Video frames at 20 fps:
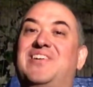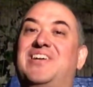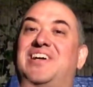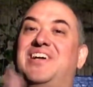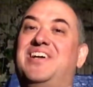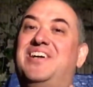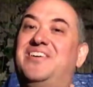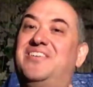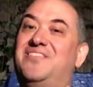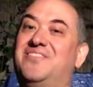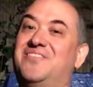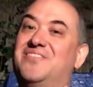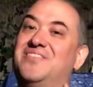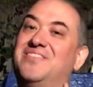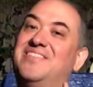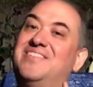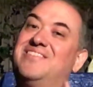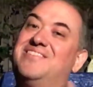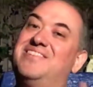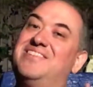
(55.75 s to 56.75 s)
of
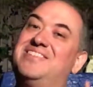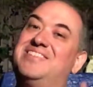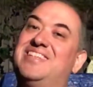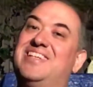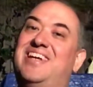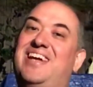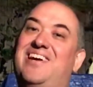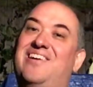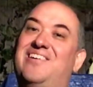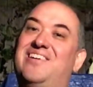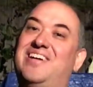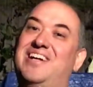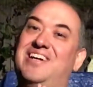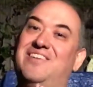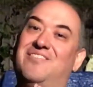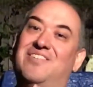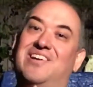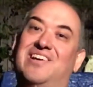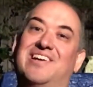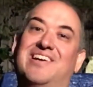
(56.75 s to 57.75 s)
Chris the
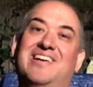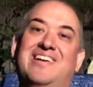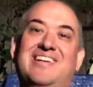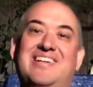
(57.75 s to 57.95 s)
Caregiver.